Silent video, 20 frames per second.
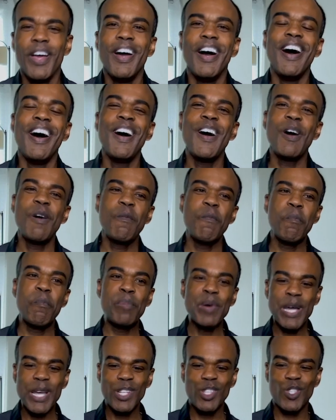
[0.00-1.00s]

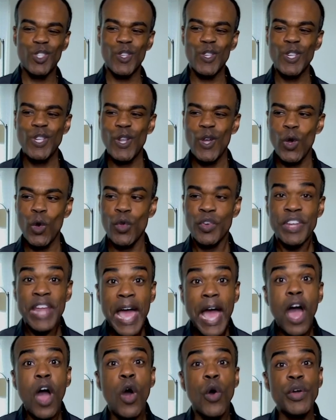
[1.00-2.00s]
But, you know,
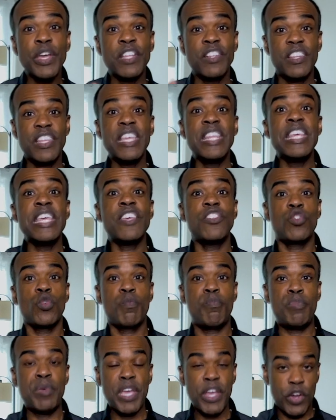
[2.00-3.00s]
now it is
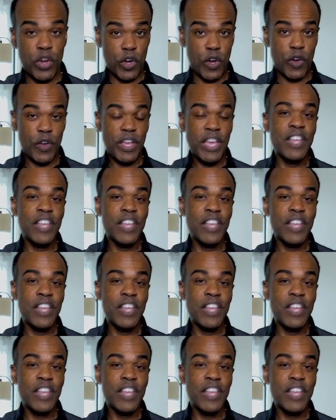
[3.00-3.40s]
bigger.